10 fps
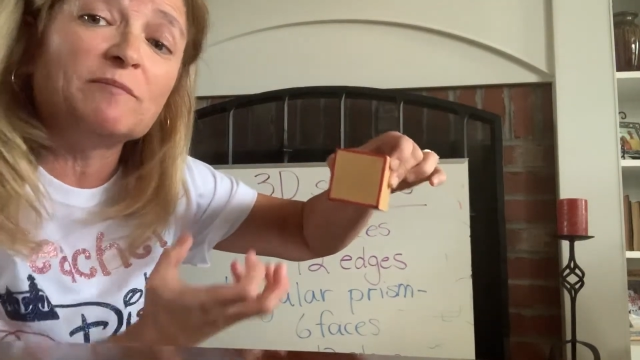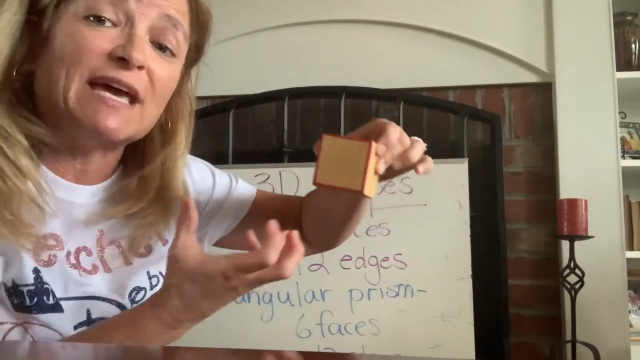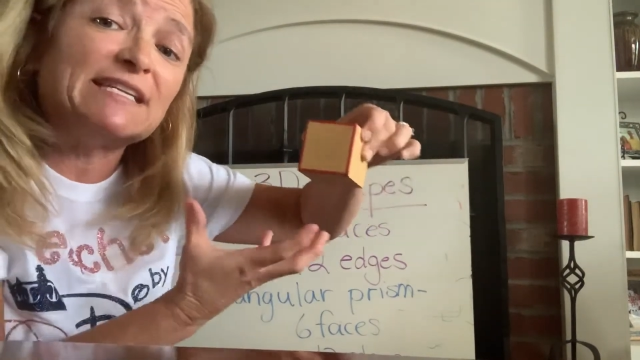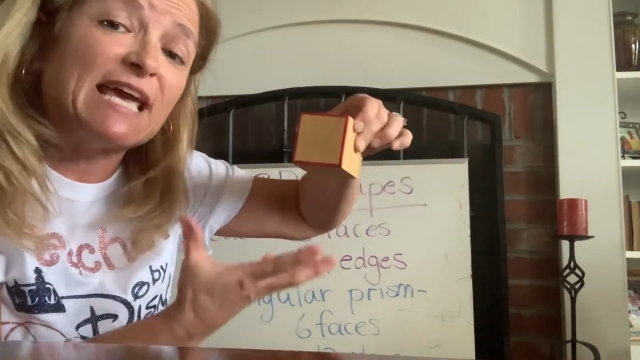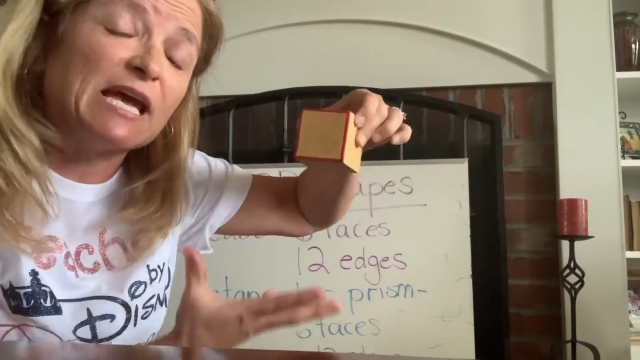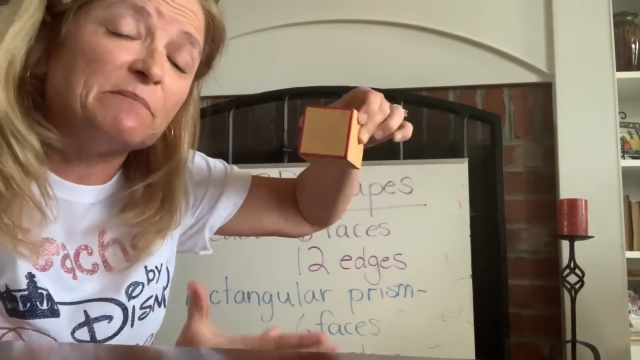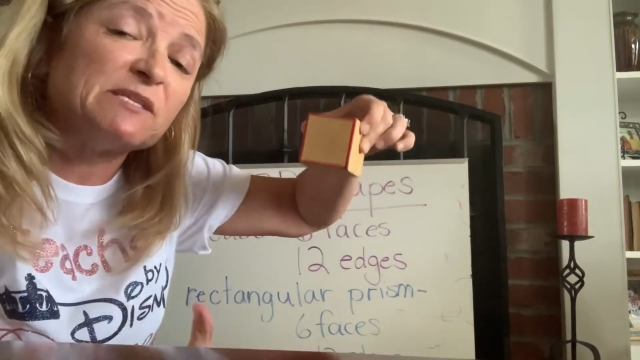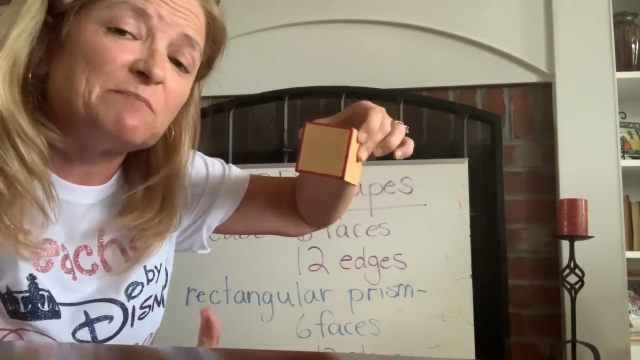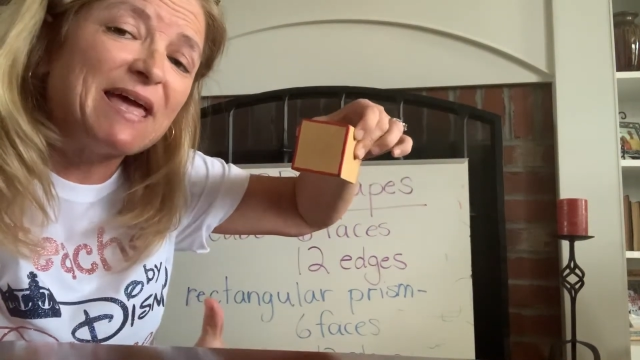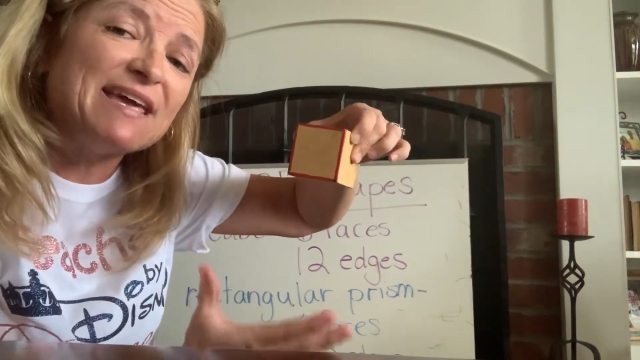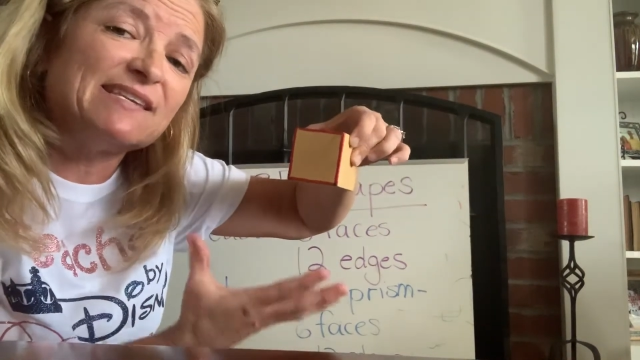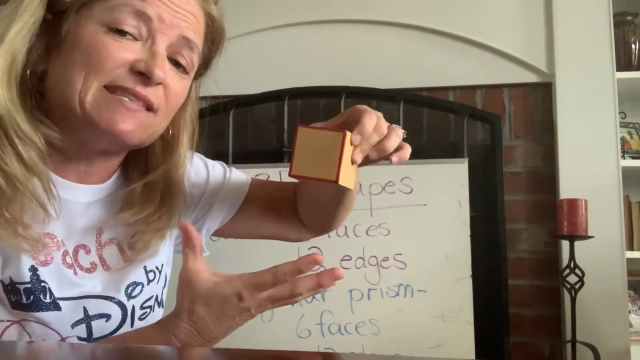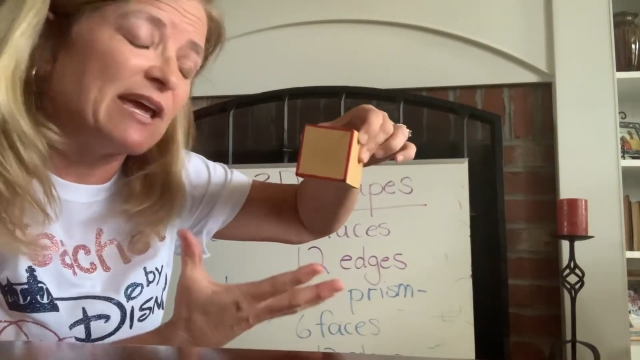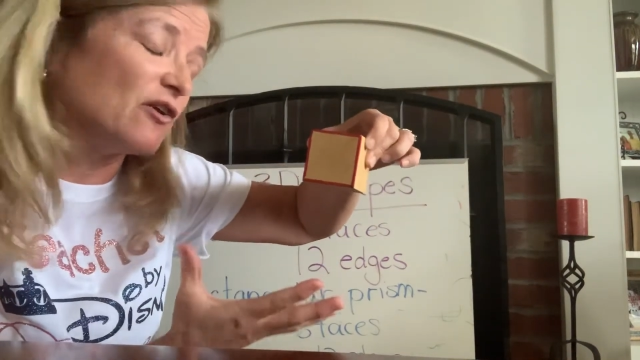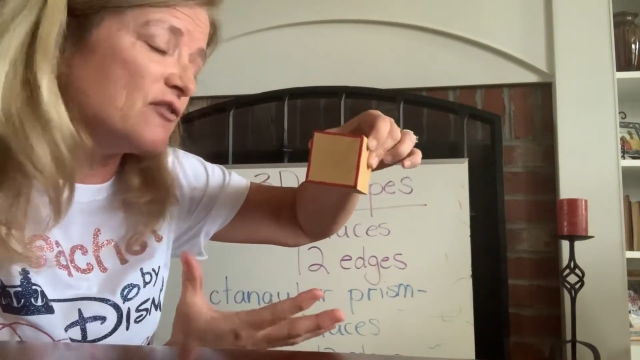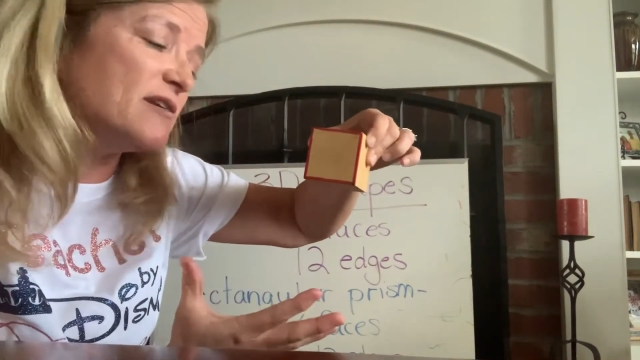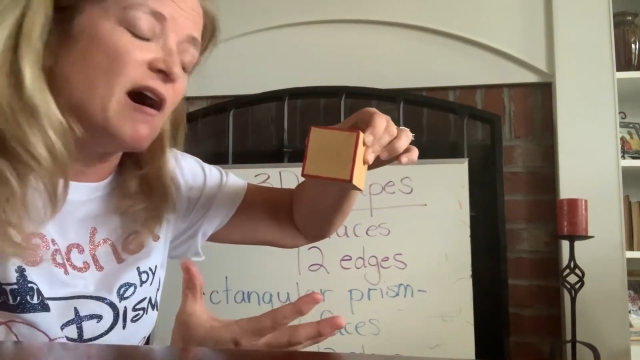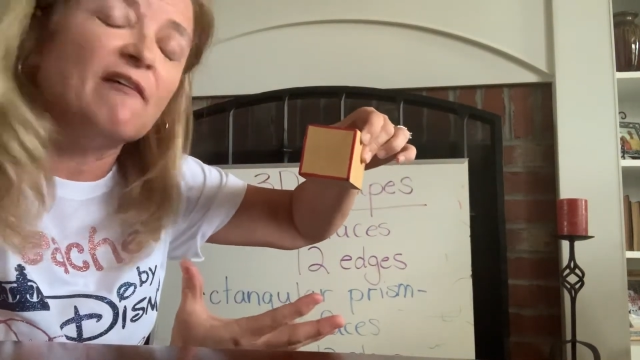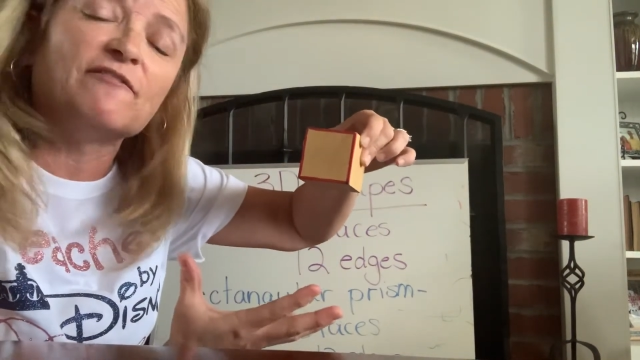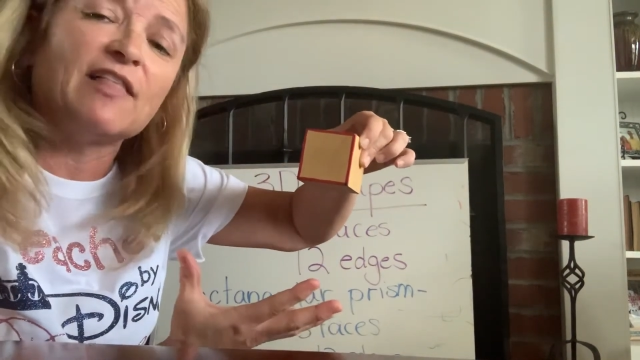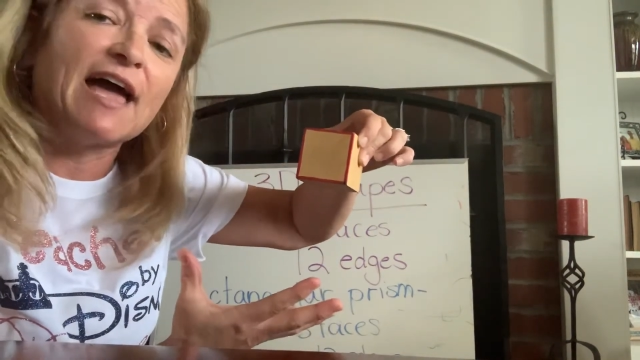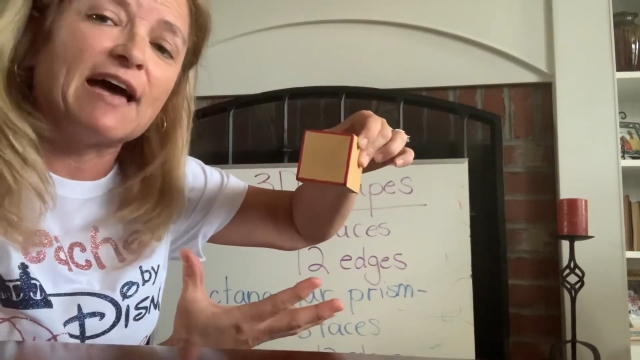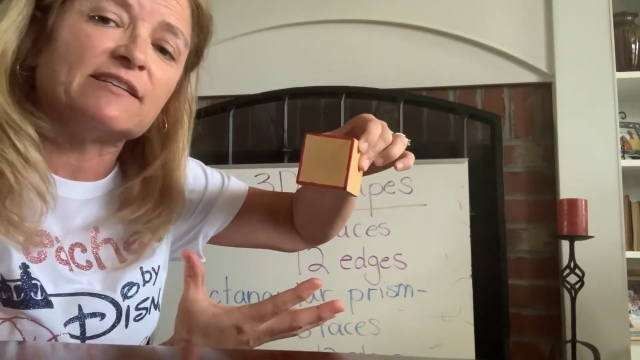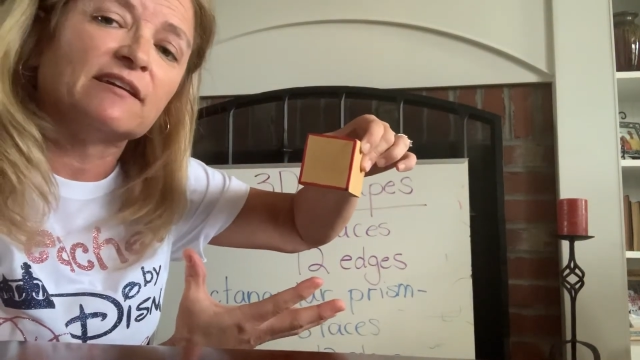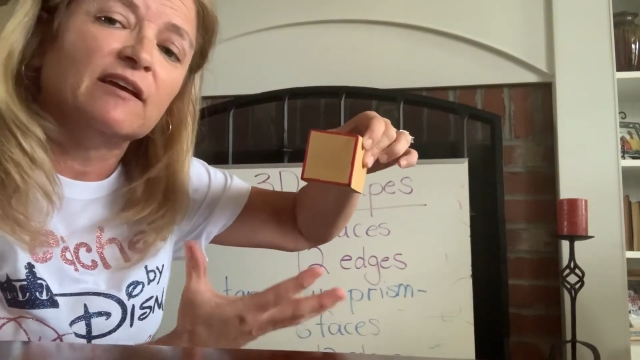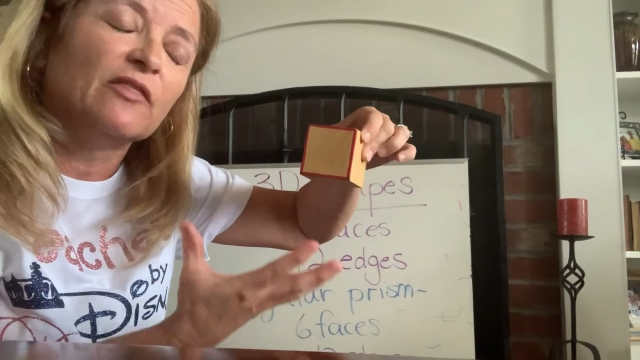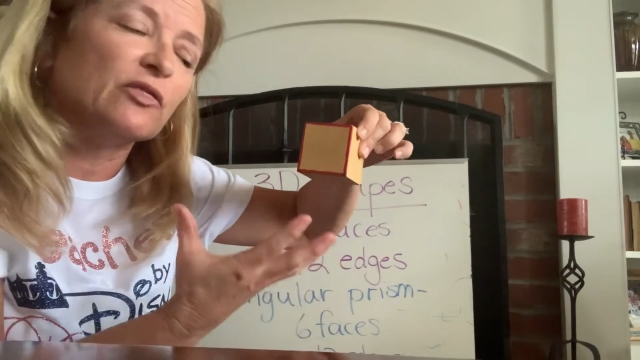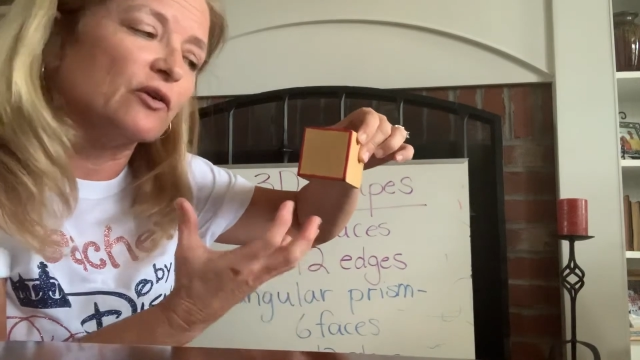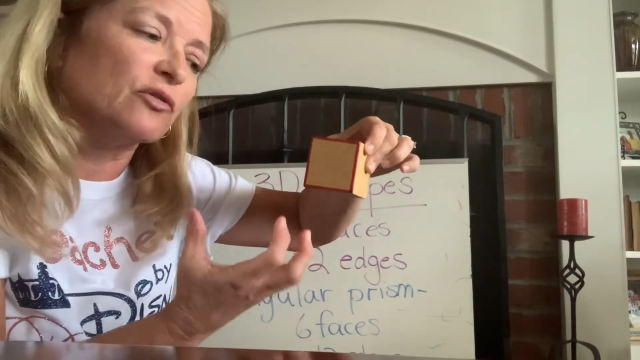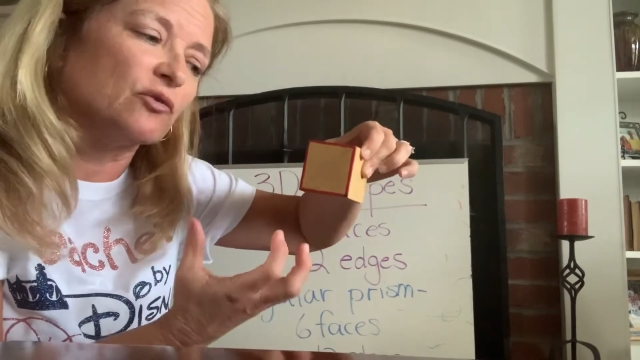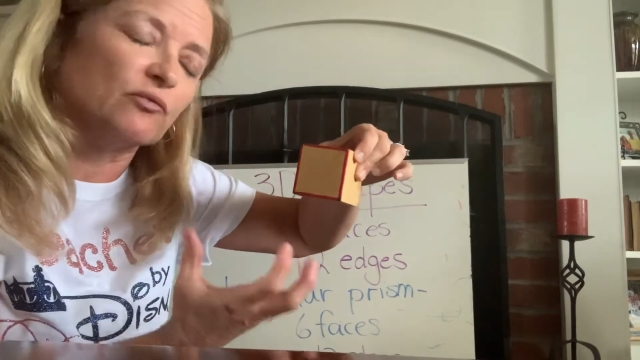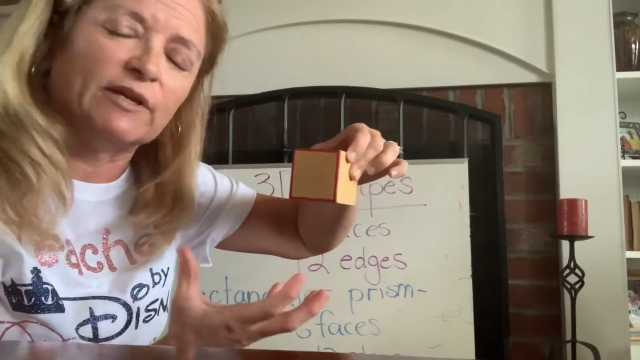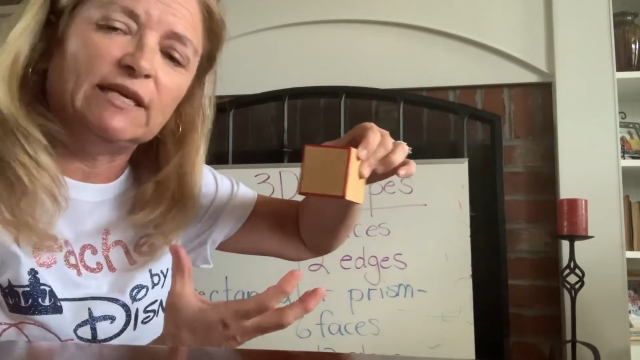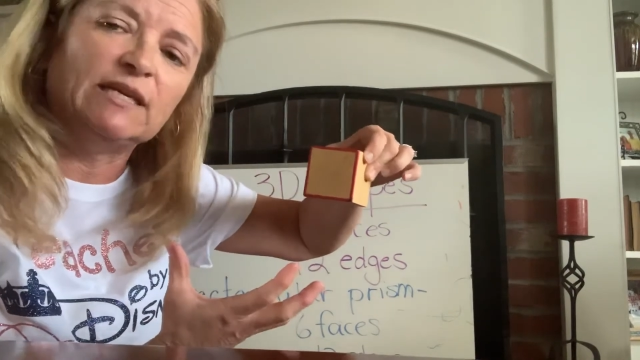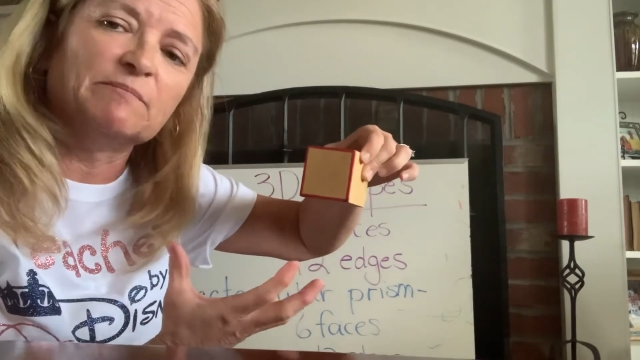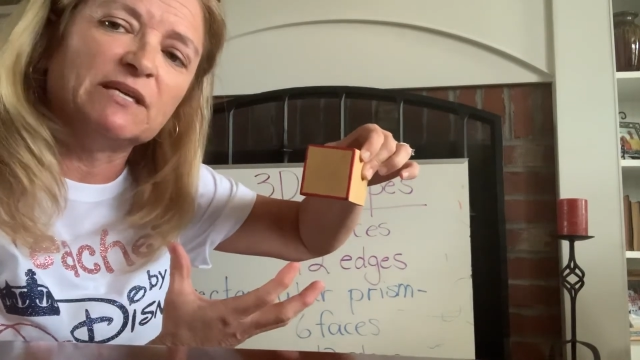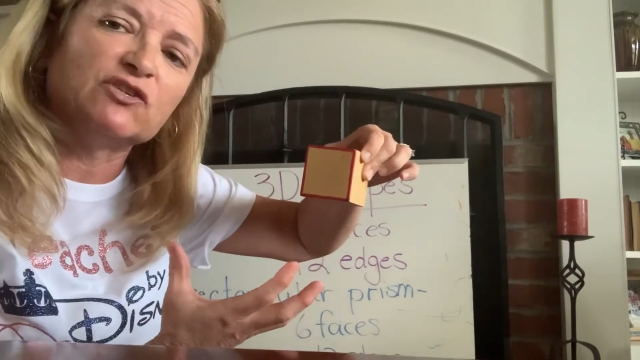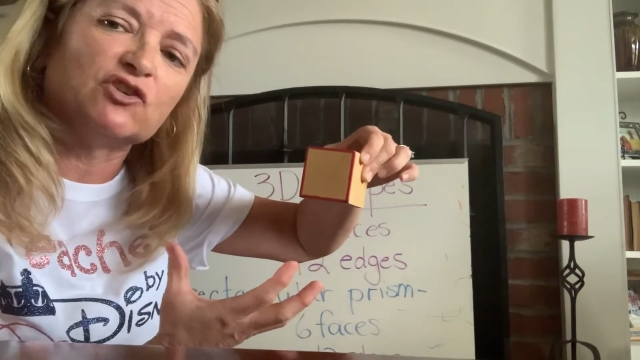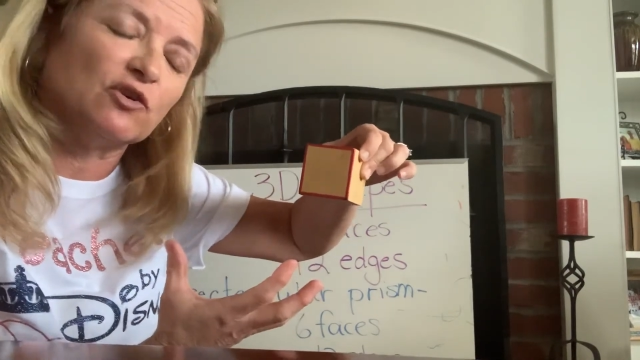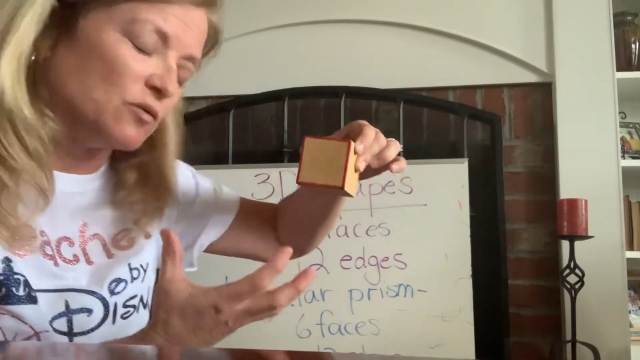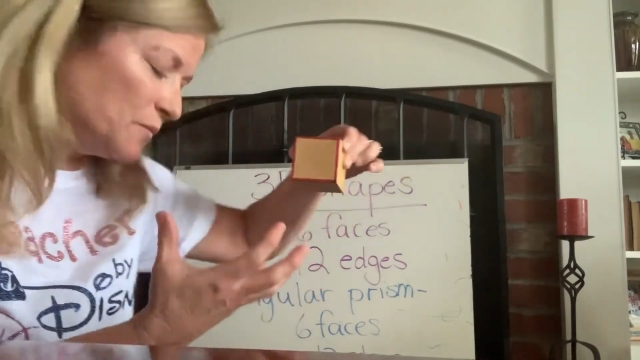they take up space, they are not flat. They're 3-dimensional.